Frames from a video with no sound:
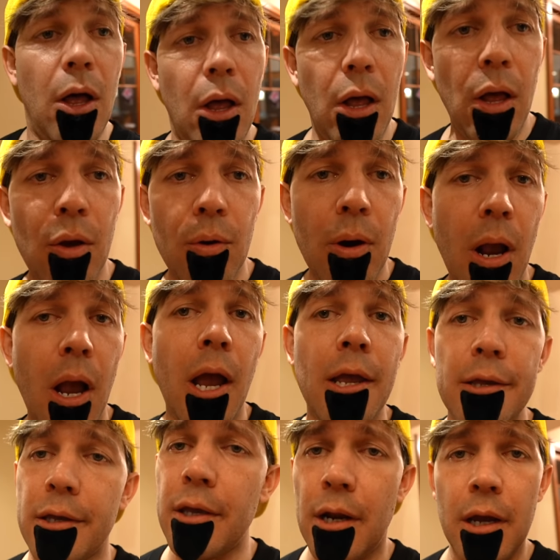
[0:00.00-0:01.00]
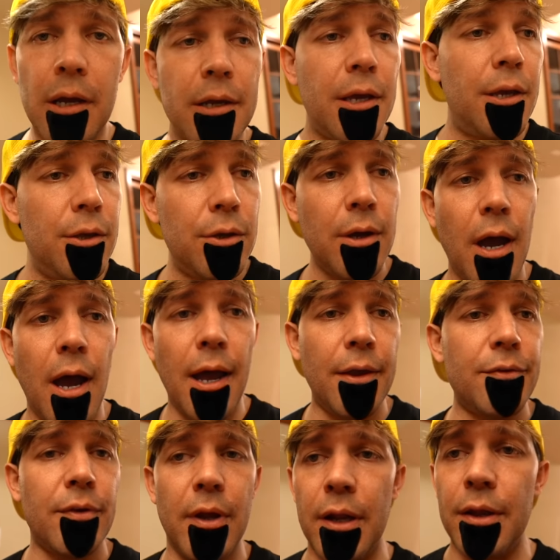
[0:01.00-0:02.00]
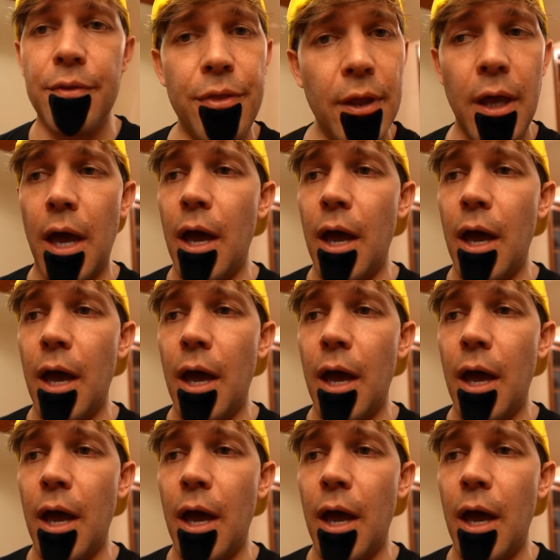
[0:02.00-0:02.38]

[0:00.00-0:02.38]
All right, can I get you guys anything